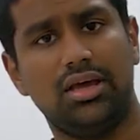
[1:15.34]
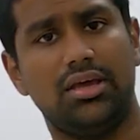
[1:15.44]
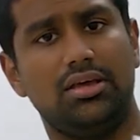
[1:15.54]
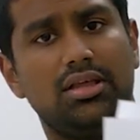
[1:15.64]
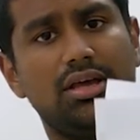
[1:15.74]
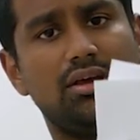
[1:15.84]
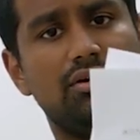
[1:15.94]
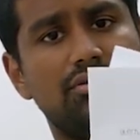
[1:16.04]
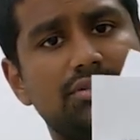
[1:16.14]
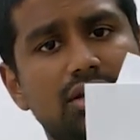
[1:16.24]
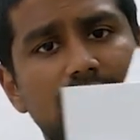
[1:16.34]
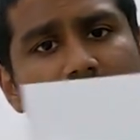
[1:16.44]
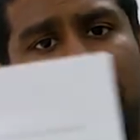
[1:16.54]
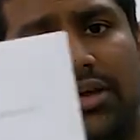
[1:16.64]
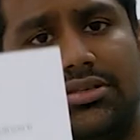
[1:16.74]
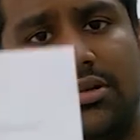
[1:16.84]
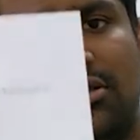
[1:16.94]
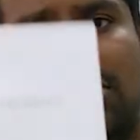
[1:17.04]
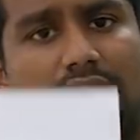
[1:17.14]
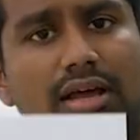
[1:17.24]
Hey, there you go, setup guides and
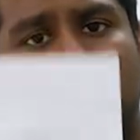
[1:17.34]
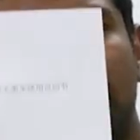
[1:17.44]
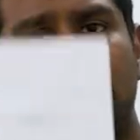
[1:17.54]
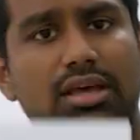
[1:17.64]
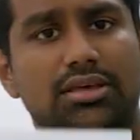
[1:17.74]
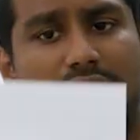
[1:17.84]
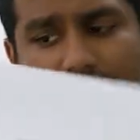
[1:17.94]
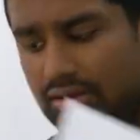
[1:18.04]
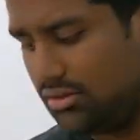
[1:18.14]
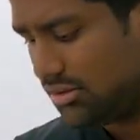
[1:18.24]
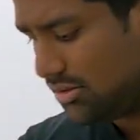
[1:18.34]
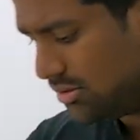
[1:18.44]
all that. Yay, yay, yay.